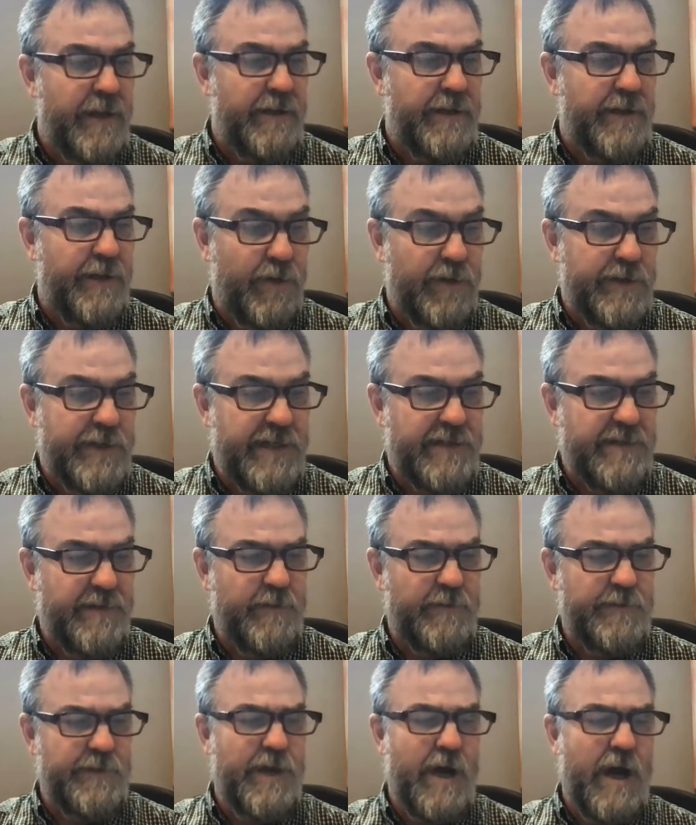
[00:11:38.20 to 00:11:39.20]
the Old
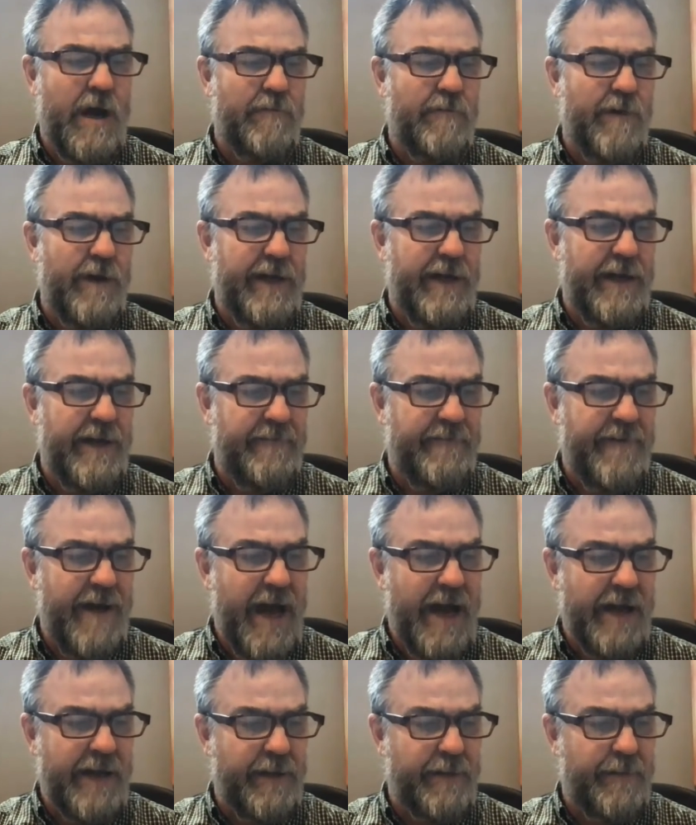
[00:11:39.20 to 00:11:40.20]
Testament was not written in a
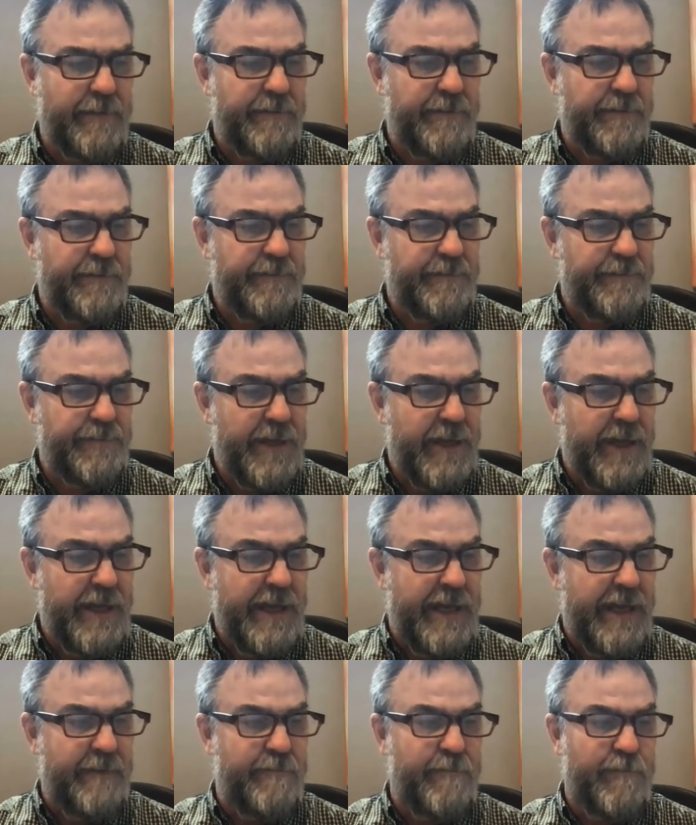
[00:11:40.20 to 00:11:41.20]
vacuum.
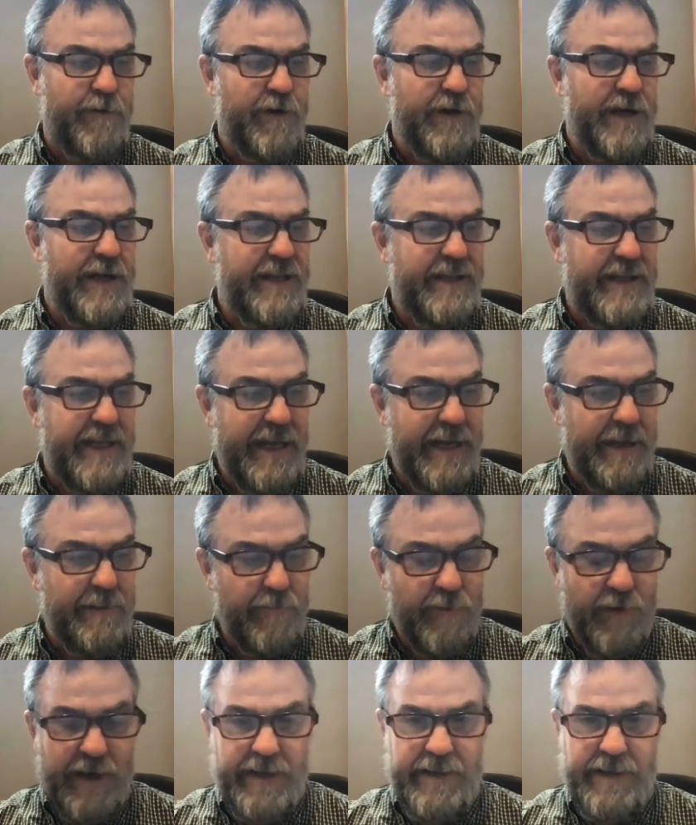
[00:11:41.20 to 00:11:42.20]
It breathed in and
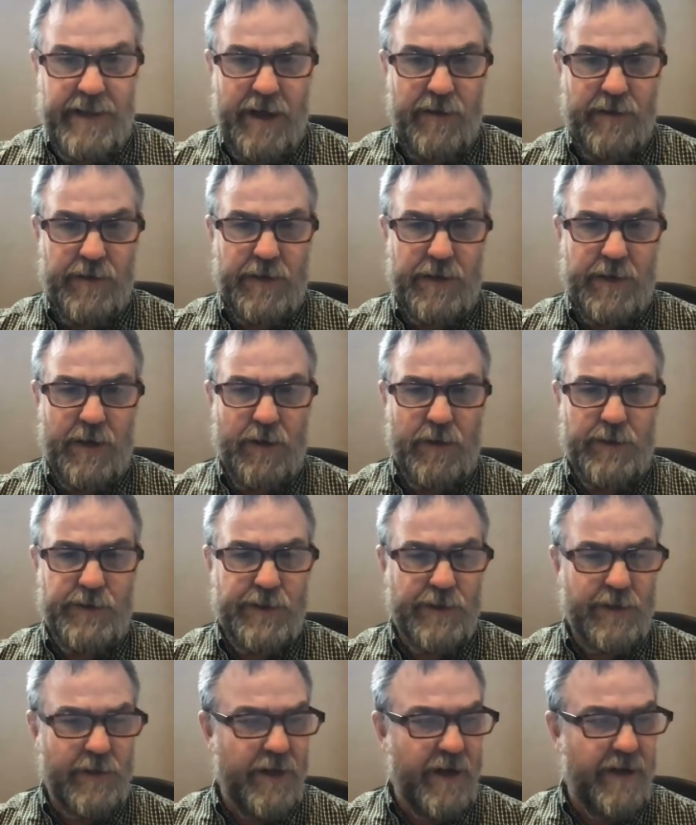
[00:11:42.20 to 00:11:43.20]
breathed out the
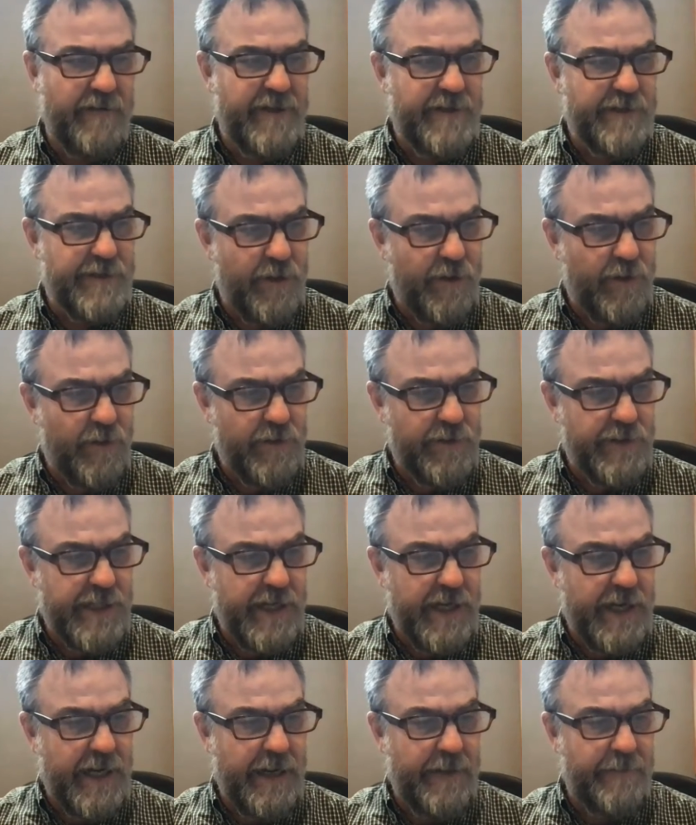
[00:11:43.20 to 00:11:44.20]
culture of its own
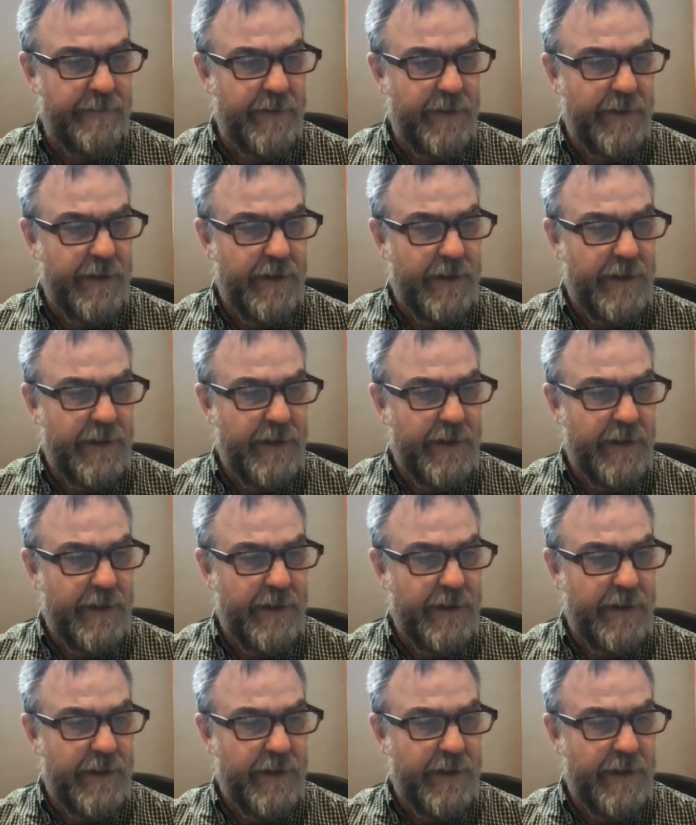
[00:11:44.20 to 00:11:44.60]
time.